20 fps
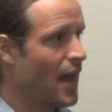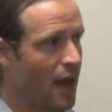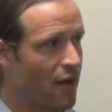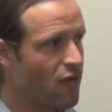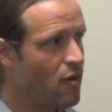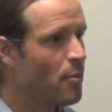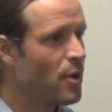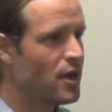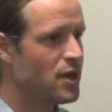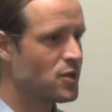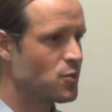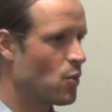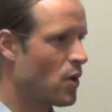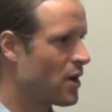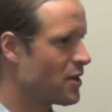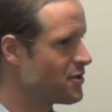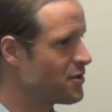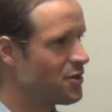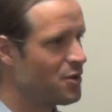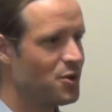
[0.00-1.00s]
Everybody
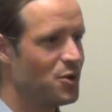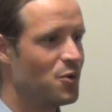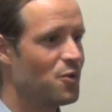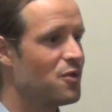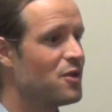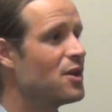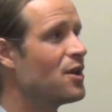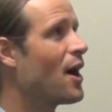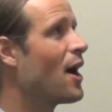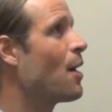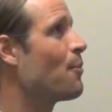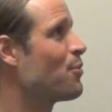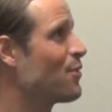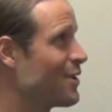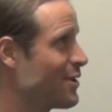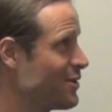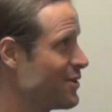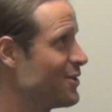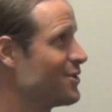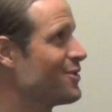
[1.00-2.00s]
wants to do the
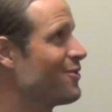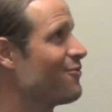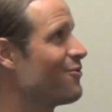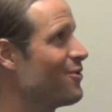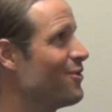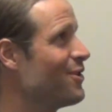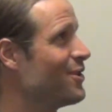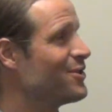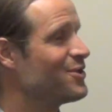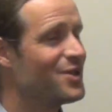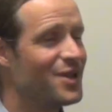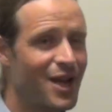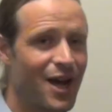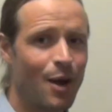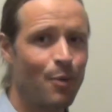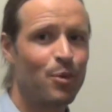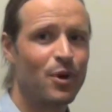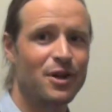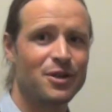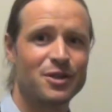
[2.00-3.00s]
operating system for this, the
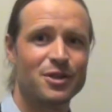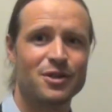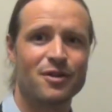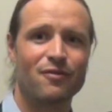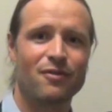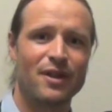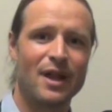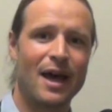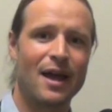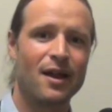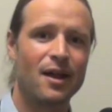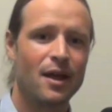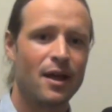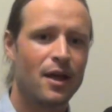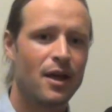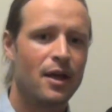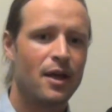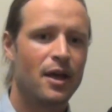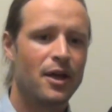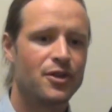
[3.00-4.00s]
operating system for that.
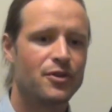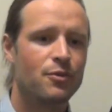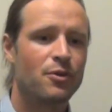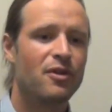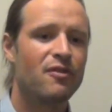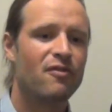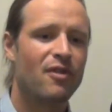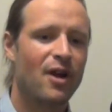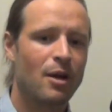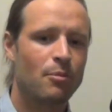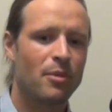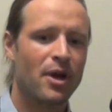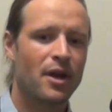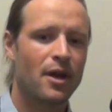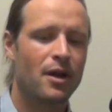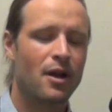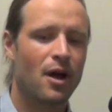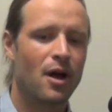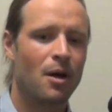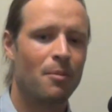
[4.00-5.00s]
It's really
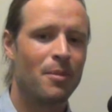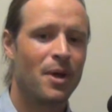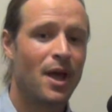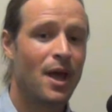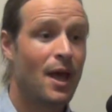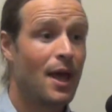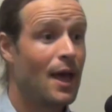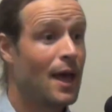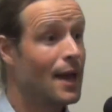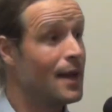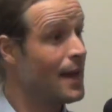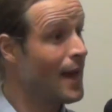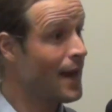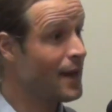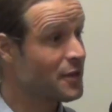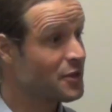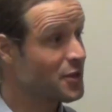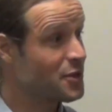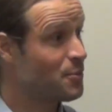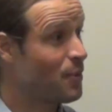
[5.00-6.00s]
fragmented.
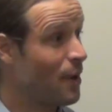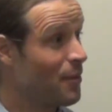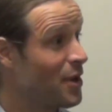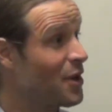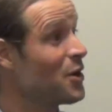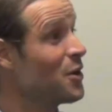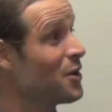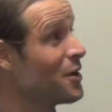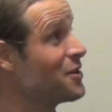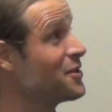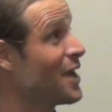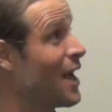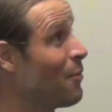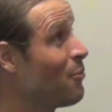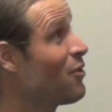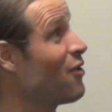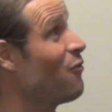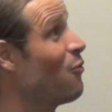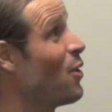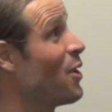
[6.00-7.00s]
Nanix is probably a good
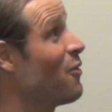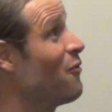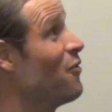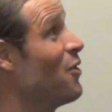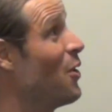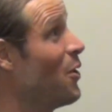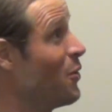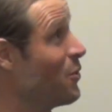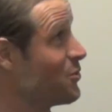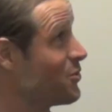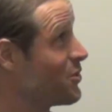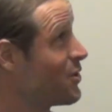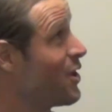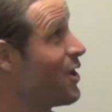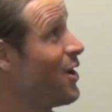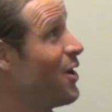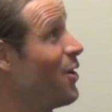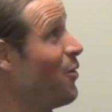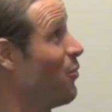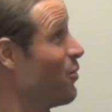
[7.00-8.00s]
example of one of those
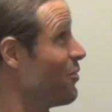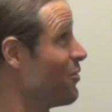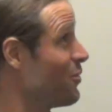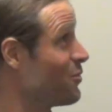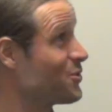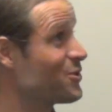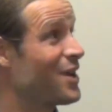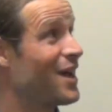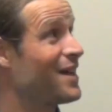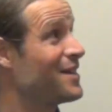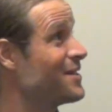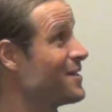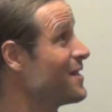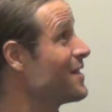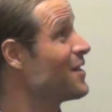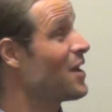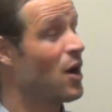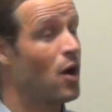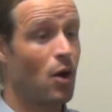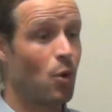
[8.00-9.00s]
guys that
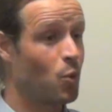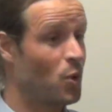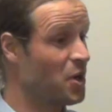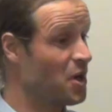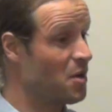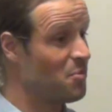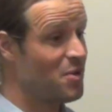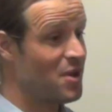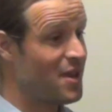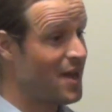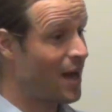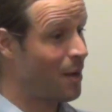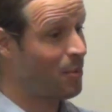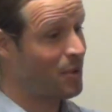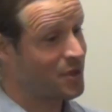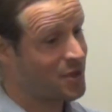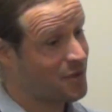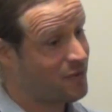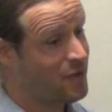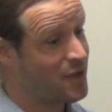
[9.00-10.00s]
think, oh, we're going to be the
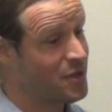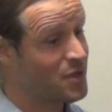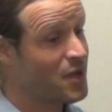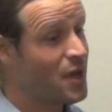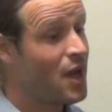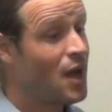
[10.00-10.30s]
operating system of this.